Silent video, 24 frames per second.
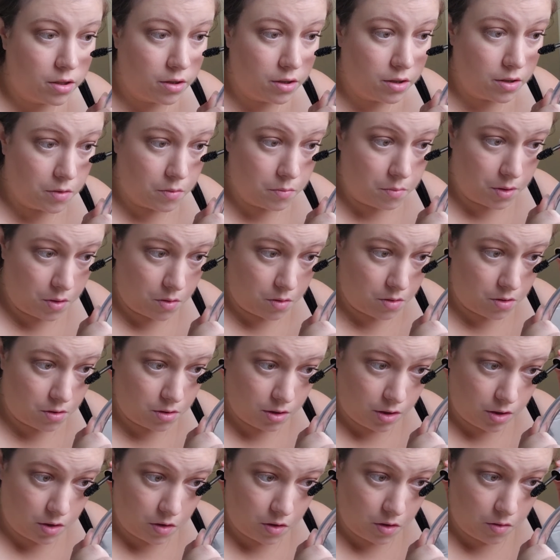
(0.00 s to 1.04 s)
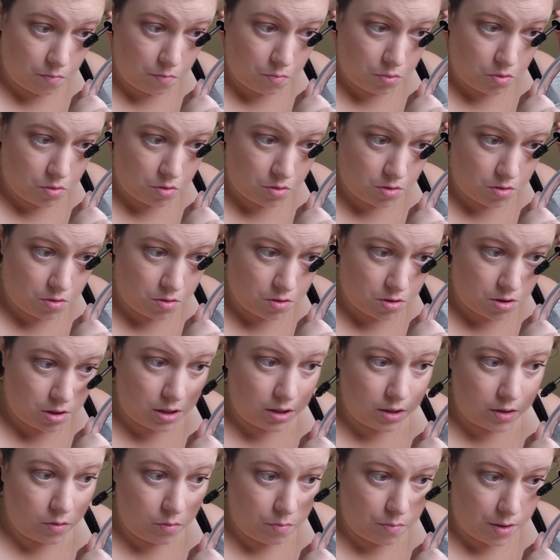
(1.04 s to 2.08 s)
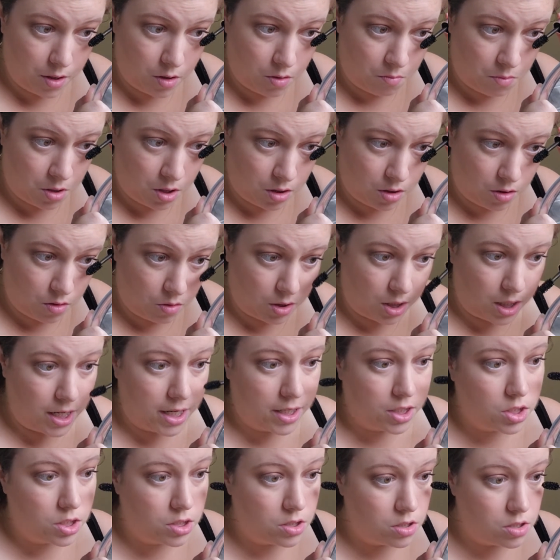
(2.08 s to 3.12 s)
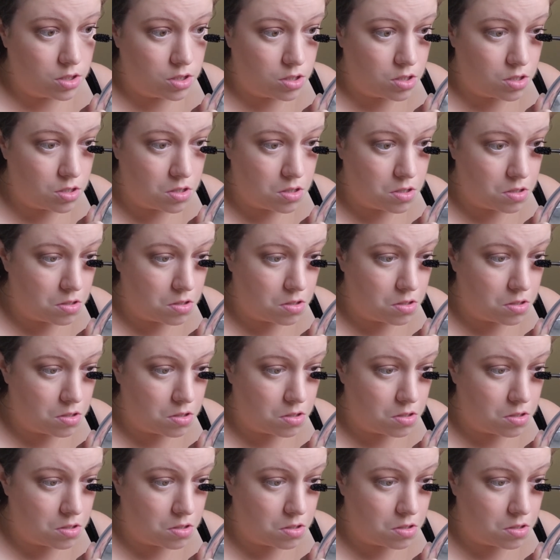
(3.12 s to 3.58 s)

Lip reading: A little bit, I only put a little bit on my lower lashes.